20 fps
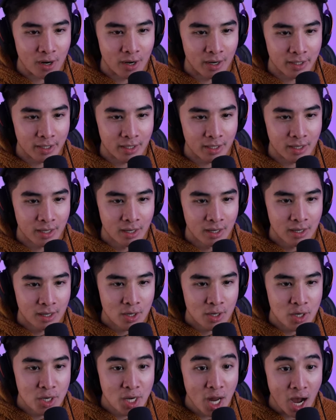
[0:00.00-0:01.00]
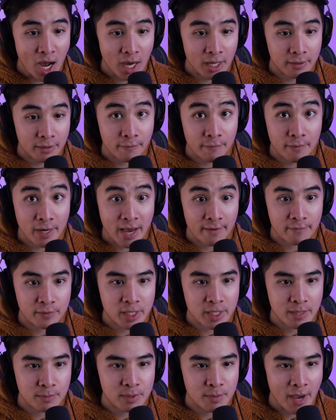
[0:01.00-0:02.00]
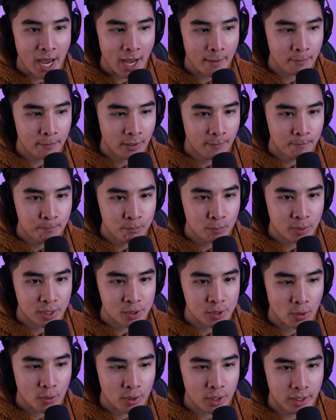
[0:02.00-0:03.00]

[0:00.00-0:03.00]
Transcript: on a non-FNAF themed map, but it's all